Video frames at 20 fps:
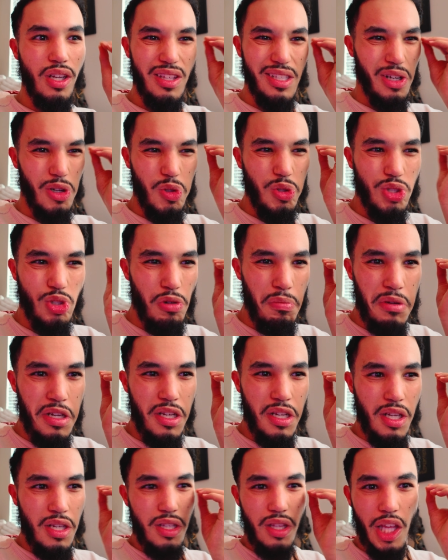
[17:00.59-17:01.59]
Like, are you
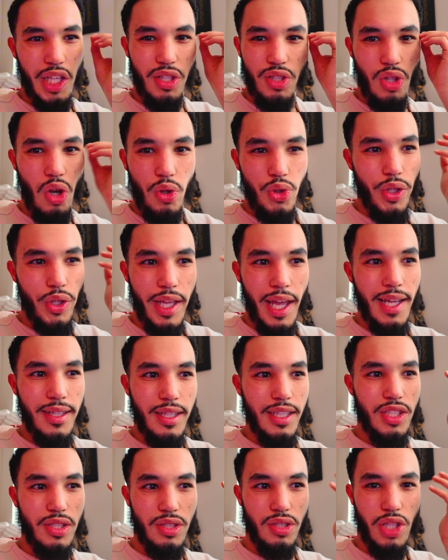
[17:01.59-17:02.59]
stupid? Like, no, you can't.
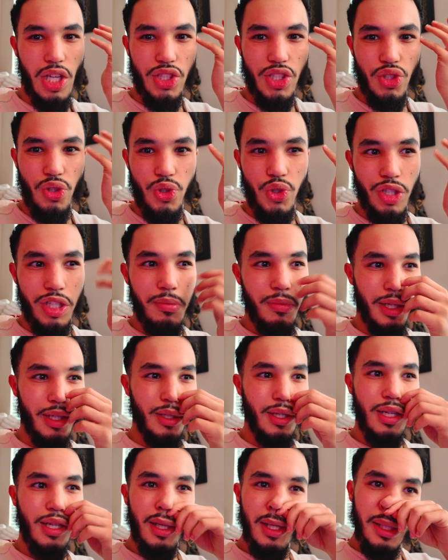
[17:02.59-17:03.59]
That's your dream.
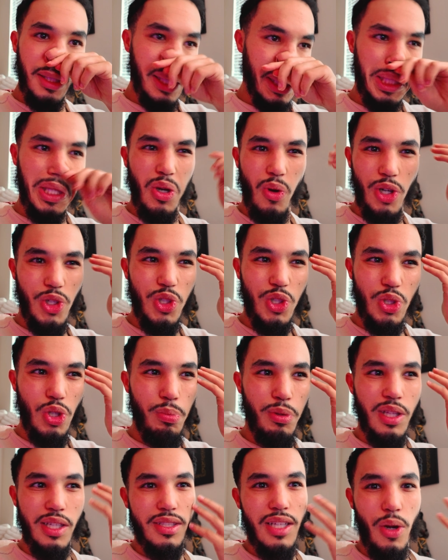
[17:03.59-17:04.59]
Like no, are you
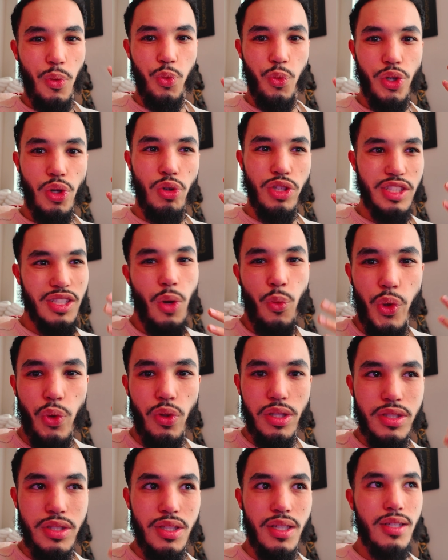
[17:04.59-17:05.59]
stupid? That's not real. That's not
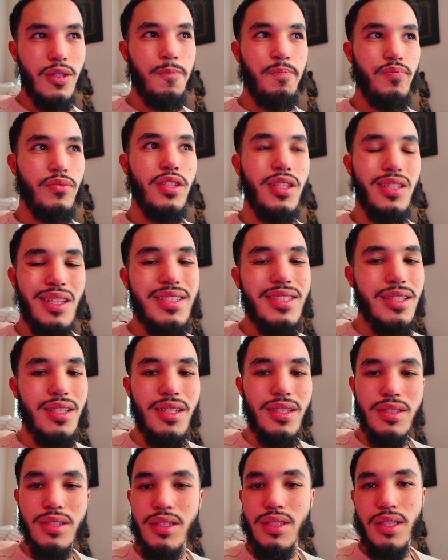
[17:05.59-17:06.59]
realistic. Yes, it
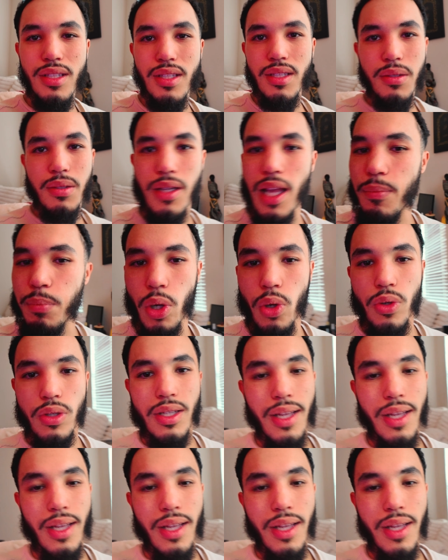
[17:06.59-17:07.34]
is, bro.